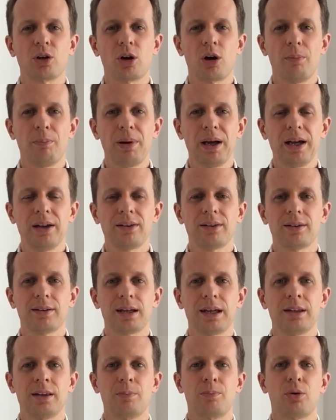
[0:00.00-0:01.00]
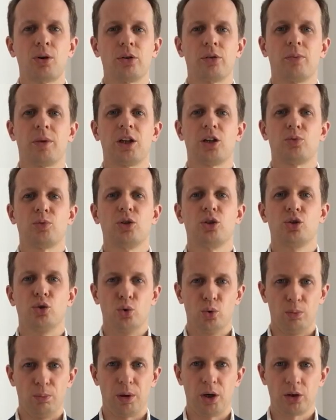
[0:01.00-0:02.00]
compass and the project management
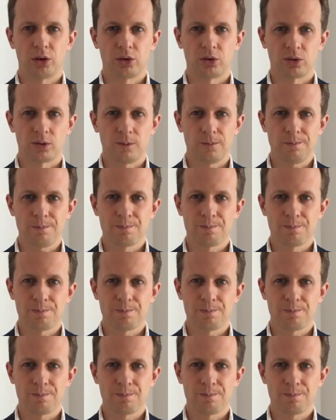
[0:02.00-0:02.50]
toolbox.